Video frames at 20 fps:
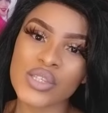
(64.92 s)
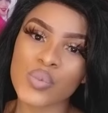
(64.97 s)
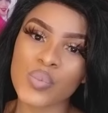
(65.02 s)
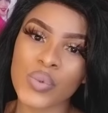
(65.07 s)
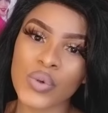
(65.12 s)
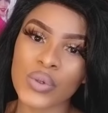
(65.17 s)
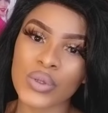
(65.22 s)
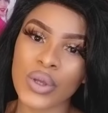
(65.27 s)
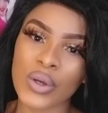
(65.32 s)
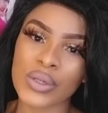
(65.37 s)

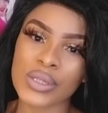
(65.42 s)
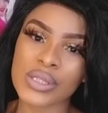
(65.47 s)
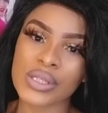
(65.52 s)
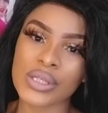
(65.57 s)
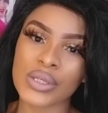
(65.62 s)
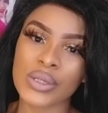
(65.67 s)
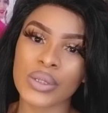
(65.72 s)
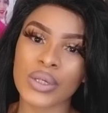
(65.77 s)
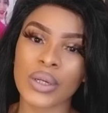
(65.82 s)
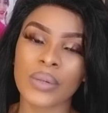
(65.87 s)
product,
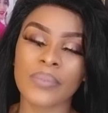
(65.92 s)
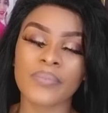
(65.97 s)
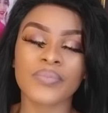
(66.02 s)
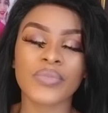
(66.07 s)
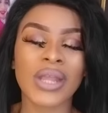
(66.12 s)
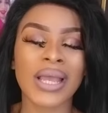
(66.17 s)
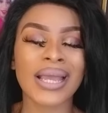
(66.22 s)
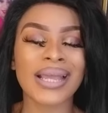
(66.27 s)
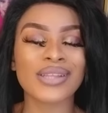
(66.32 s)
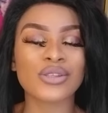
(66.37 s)
you know,
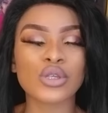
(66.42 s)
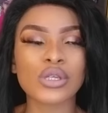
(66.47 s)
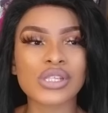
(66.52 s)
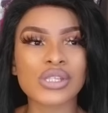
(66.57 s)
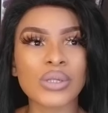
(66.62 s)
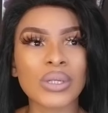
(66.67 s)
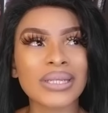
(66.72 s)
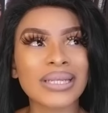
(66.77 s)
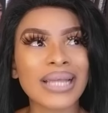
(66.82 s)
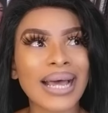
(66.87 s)
it was
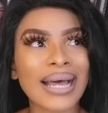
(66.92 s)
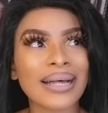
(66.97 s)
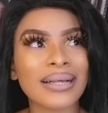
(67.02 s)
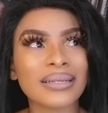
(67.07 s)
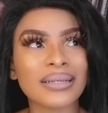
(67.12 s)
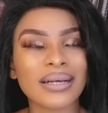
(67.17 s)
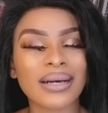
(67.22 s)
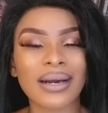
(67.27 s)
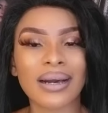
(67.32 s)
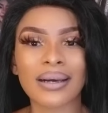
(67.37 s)
not
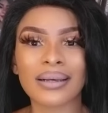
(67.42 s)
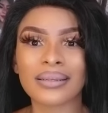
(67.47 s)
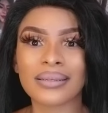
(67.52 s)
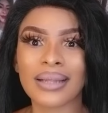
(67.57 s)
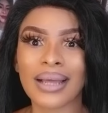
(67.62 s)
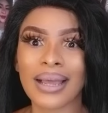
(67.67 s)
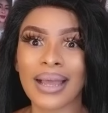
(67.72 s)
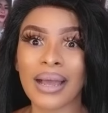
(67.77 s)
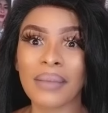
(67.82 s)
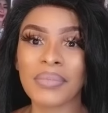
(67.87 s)
that
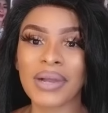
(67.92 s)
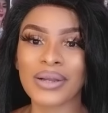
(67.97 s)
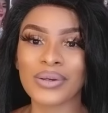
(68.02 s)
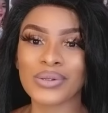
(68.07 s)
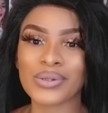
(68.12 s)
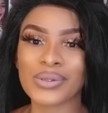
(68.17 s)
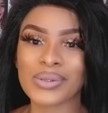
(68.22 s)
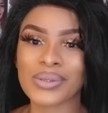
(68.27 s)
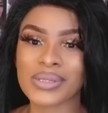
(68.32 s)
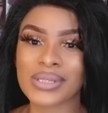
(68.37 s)
like, am I
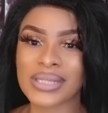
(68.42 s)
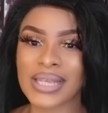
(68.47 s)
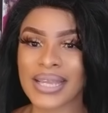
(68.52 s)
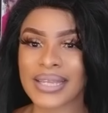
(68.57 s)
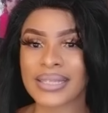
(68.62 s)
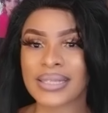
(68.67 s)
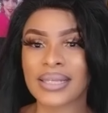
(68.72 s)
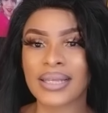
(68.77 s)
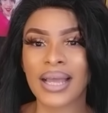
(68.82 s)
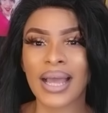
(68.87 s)
gonna say
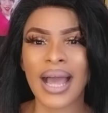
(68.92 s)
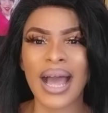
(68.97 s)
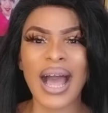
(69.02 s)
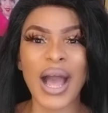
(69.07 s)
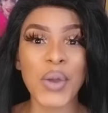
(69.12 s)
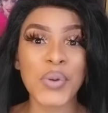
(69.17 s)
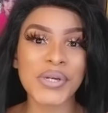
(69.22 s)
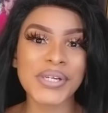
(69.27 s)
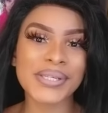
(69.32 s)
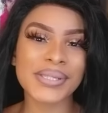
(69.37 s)
it?
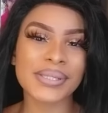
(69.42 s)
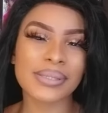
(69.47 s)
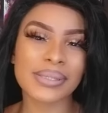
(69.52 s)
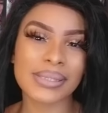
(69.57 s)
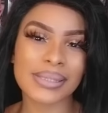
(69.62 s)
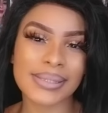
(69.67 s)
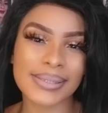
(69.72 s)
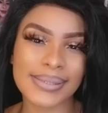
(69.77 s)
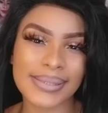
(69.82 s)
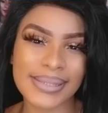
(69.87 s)
I was
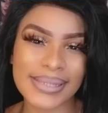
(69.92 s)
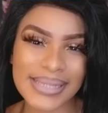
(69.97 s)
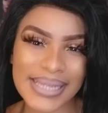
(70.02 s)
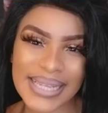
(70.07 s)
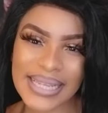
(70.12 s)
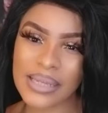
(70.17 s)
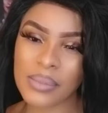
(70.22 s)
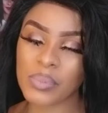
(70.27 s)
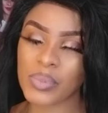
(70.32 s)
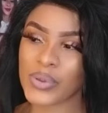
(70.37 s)

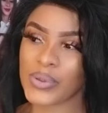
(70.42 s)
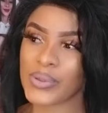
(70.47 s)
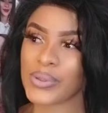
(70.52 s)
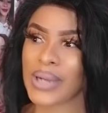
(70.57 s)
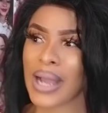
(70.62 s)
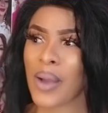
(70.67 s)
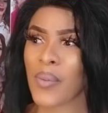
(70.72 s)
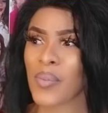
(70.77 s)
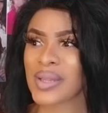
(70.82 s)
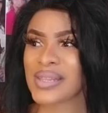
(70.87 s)
slim,
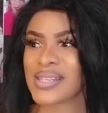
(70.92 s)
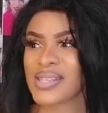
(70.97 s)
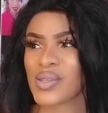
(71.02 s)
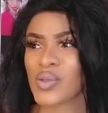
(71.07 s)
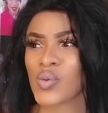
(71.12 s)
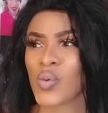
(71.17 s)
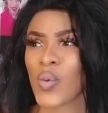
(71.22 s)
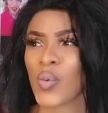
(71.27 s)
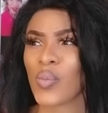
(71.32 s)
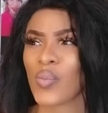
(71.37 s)
but I wanted
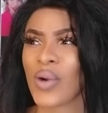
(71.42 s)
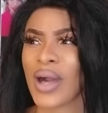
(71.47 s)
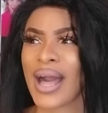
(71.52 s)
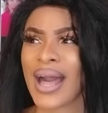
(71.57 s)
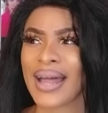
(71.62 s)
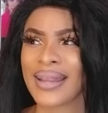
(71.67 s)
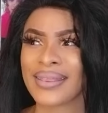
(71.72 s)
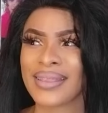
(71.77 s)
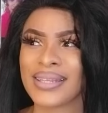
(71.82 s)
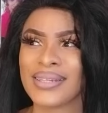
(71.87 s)
to
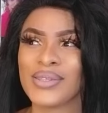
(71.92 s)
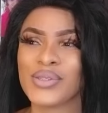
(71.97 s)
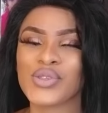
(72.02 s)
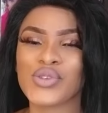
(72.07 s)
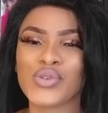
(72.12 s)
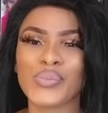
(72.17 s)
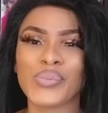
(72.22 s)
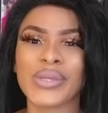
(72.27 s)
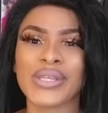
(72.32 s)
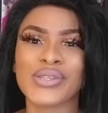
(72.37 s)
have the
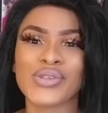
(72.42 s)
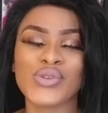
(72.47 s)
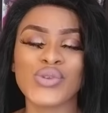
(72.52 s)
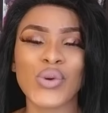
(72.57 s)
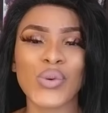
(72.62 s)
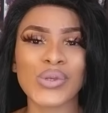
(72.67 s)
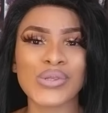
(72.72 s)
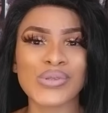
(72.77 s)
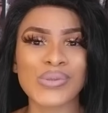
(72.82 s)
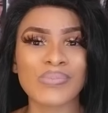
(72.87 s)
little bit. You
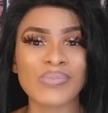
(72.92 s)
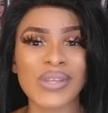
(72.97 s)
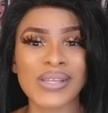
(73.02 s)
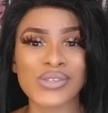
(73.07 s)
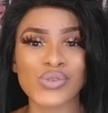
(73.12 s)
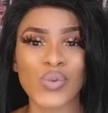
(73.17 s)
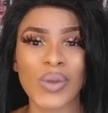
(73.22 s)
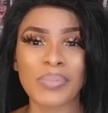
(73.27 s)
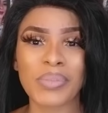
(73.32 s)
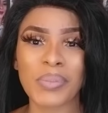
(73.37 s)
know,
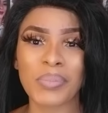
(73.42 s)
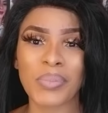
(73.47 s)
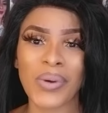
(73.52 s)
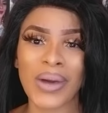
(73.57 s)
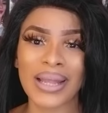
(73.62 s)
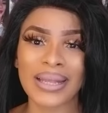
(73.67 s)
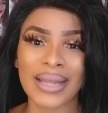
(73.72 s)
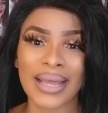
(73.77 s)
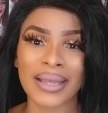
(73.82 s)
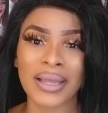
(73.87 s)
sometimes when people
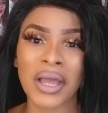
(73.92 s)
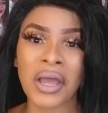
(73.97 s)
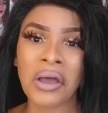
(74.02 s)
are like,